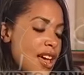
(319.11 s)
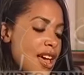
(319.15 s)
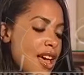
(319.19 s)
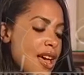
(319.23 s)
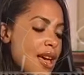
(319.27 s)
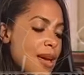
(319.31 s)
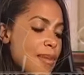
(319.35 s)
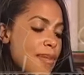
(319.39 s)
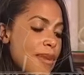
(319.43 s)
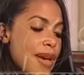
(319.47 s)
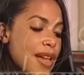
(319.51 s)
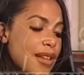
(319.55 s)

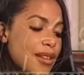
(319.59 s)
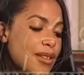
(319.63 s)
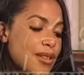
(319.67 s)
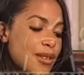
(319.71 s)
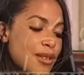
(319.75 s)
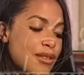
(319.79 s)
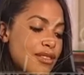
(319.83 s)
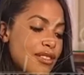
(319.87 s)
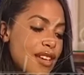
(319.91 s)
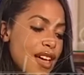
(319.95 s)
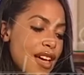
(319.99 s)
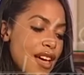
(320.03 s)
at Bally's
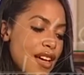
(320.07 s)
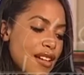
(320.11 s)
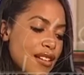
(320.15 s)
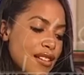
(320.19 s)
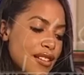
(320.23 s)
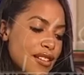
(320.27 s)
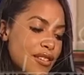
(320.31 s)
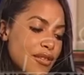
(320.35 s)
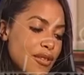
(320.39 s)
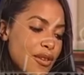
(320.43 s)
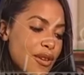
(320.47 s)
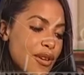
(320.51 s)
Hotel,
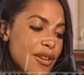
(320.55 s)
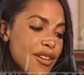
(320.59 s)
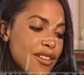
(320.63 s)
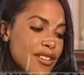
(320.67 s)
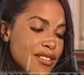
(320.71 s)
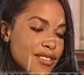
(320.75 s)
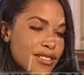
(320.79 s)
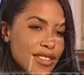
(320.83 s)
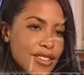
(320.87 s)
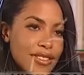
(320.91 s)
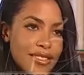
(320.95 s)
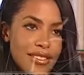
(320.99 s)
and of
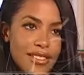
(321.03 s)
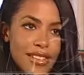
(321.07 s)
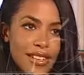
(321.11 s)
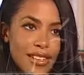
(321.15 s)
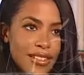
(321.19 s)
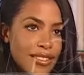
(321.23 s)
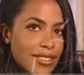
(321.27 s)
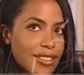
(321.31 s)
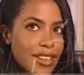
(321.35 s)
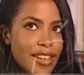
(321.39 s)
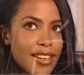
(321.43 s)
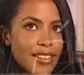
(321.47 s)
course I was like,
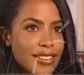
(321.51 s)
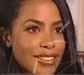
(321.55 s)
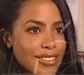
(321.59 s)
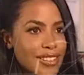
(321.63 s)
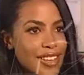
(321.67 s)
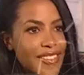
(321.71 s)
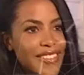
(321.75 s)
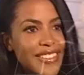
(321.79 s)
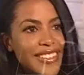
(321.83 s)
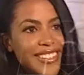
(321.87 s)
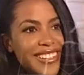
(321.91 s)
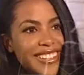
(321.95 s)
yes,
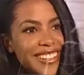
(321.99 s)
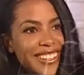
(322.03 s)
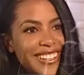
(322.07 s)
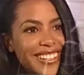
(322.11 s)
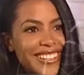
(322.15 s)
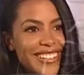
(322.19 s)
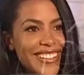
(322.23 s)
definitely.